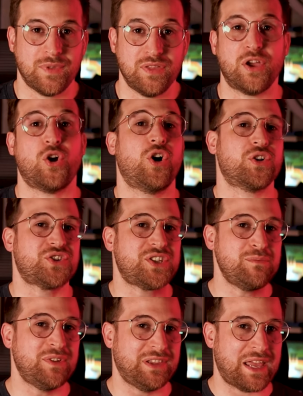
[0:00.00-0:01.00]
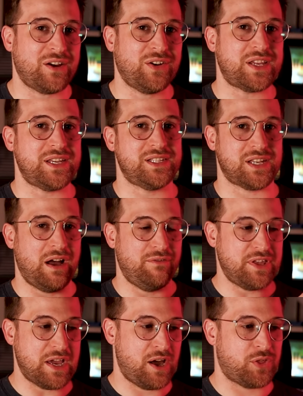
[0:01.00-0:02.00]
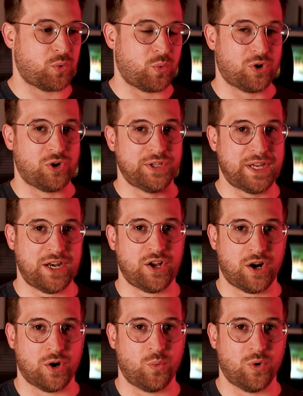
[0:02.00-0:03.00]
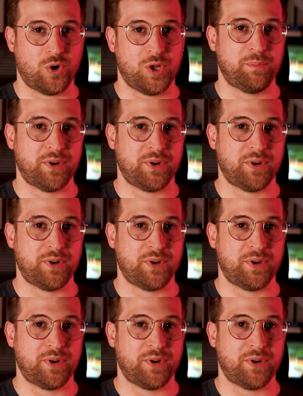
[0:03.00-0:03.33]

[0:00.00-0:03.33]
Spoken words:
There are similarities of the other world and our world,